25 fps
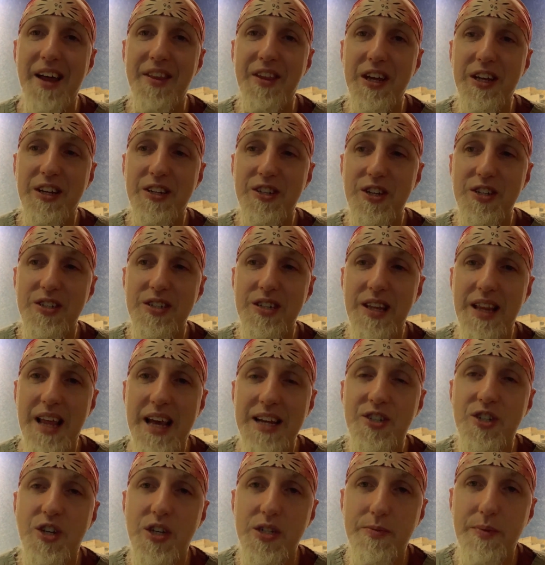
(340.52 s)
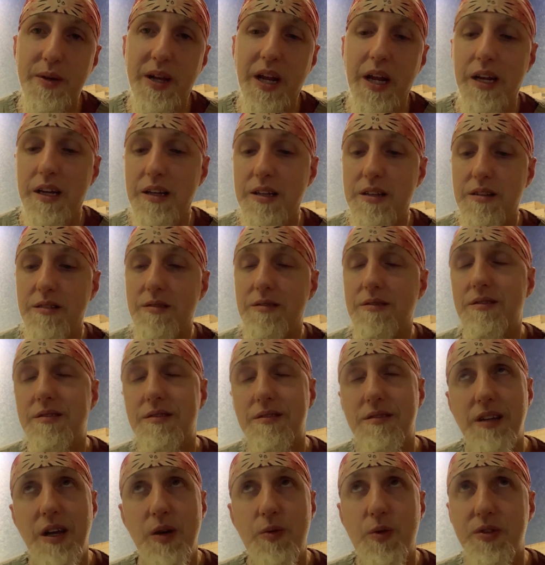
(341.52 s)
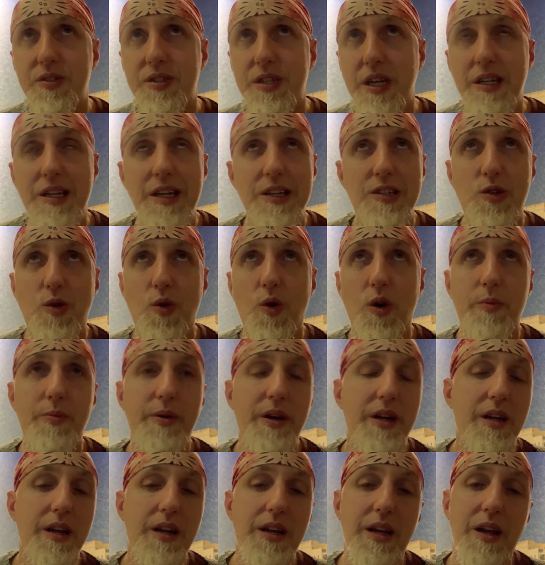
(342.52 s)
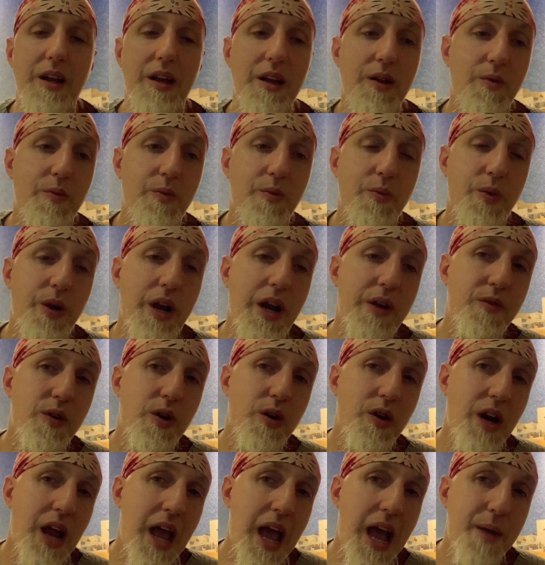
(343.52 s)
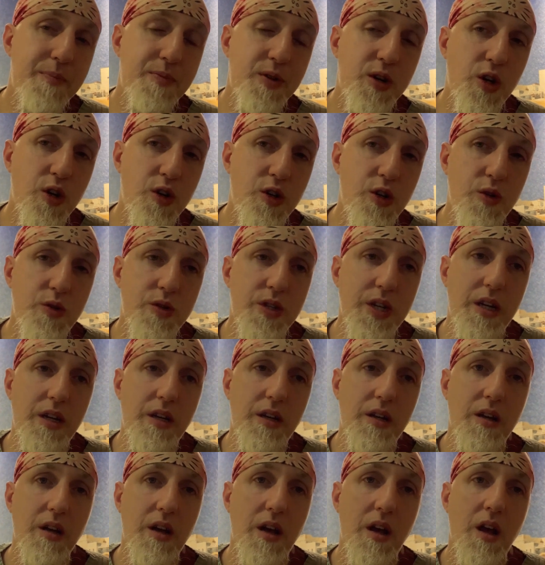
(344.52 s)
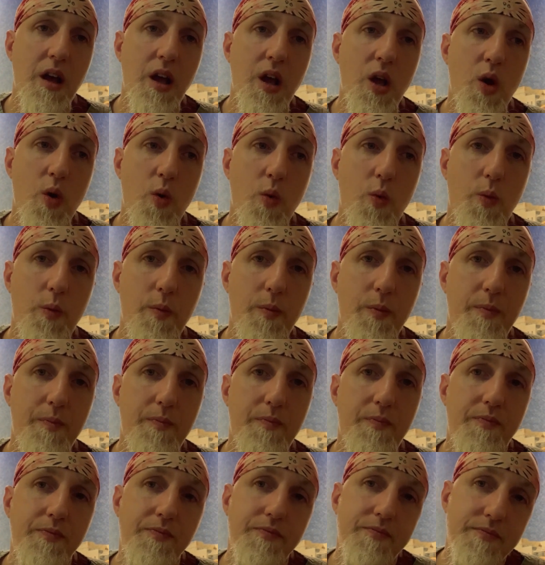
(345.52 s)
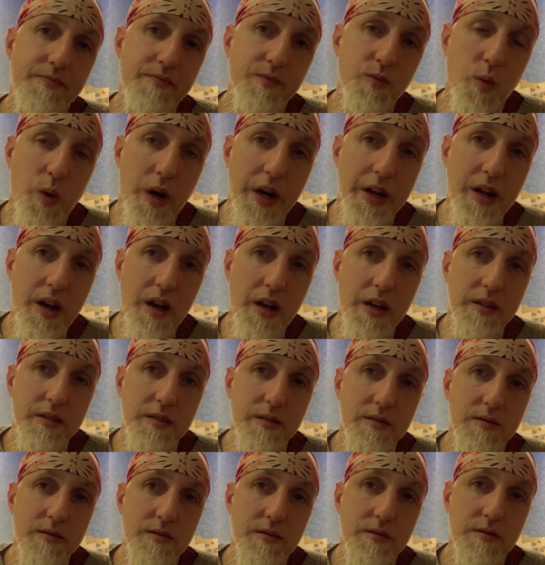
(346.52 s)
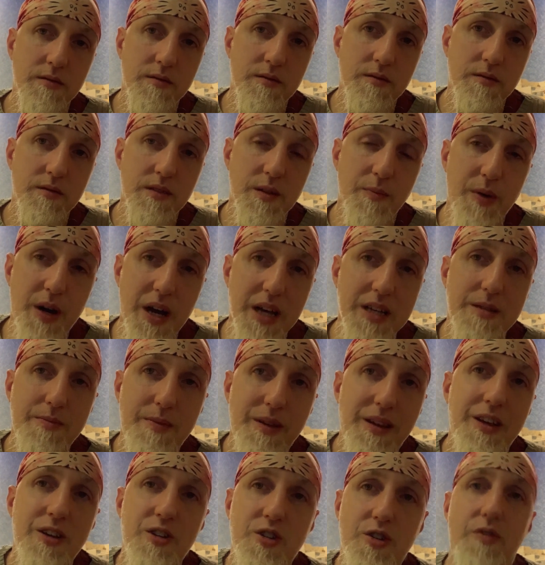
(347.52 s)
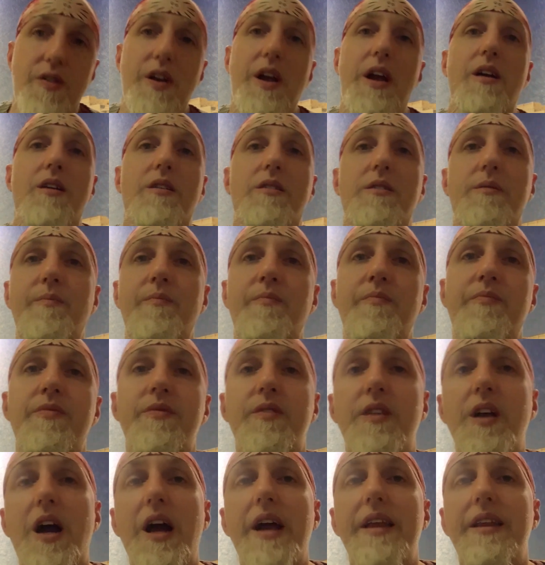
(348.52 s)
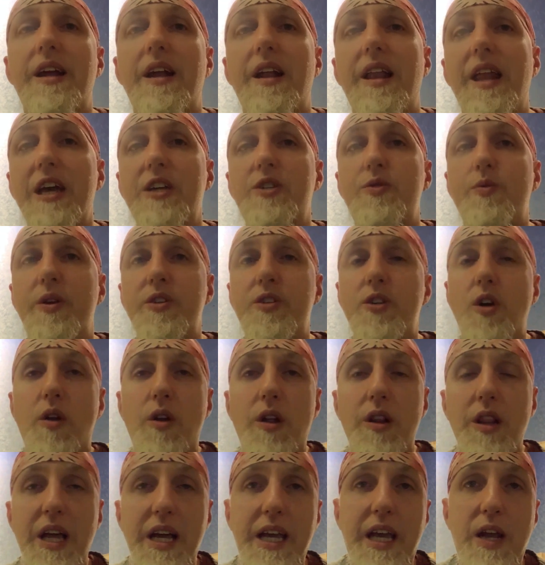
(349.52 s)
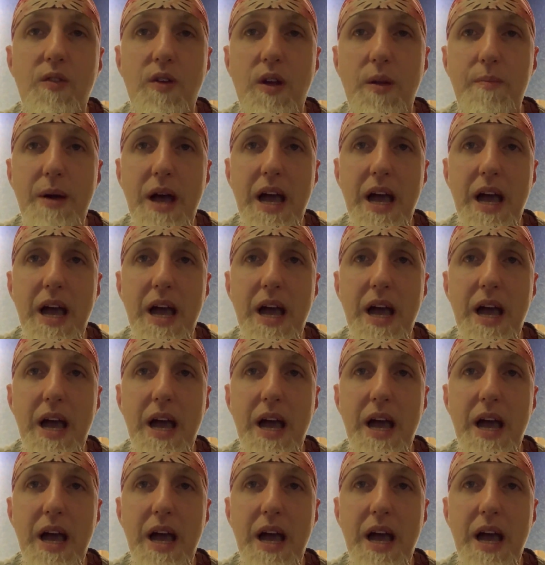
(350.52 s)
I think just that's just beginning. I won't say Discord, but whatever app you're using, why not? The possibilities are there. All right, now the next one's called a Lucky Red